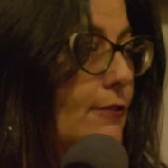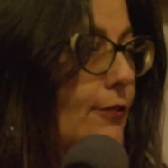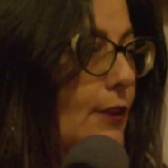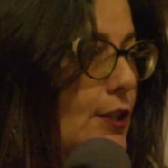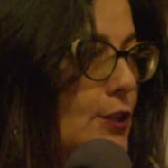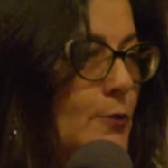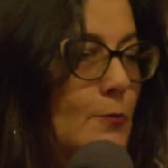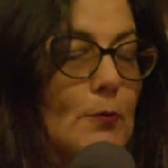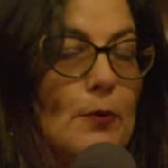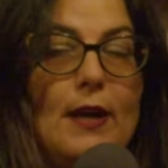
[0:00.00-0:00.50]

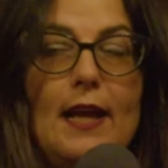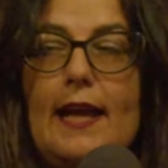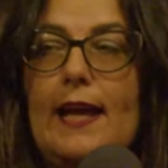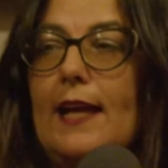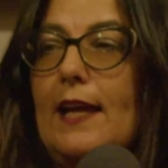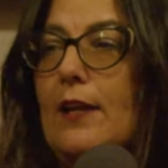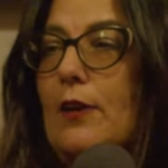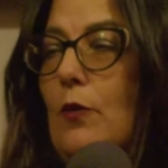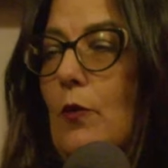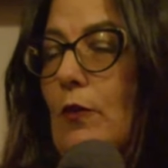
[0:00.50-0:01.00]
fresh
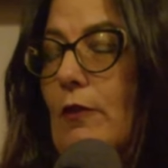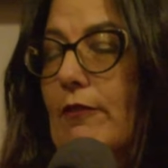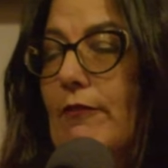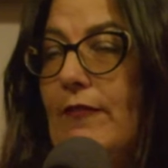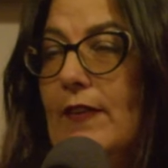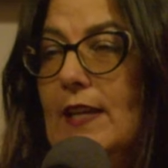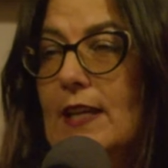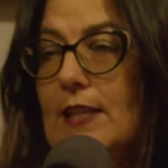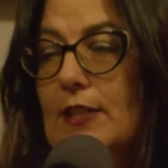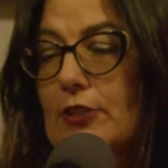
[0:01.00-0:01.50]
bread or
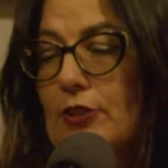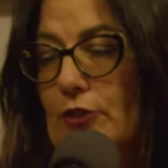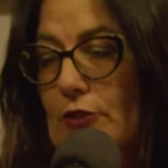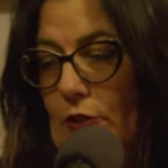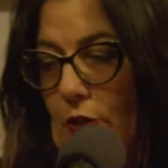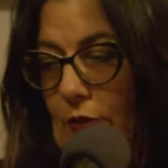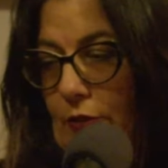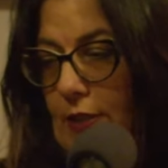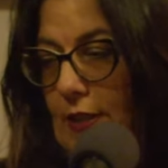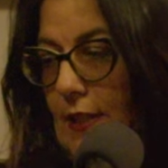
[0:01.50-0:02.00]
fish,
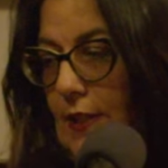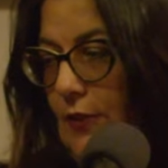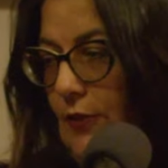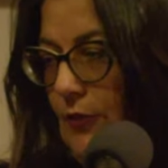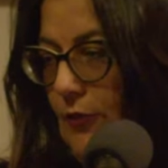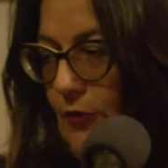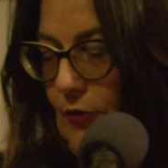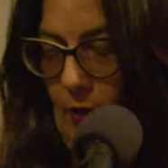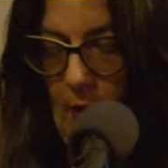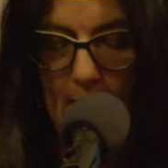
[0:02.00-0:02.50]
salted
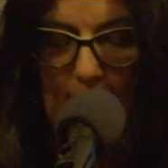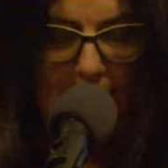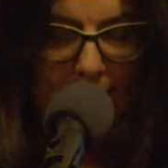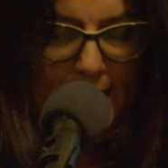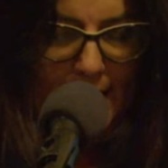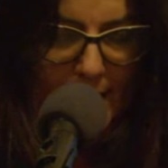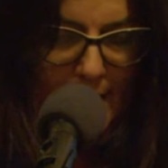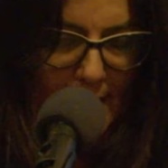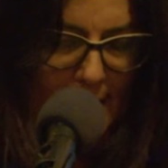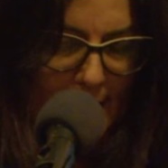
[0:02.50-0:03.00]
or
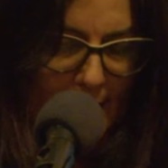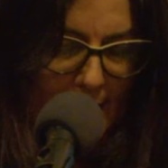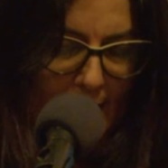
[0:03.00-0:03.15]
dried.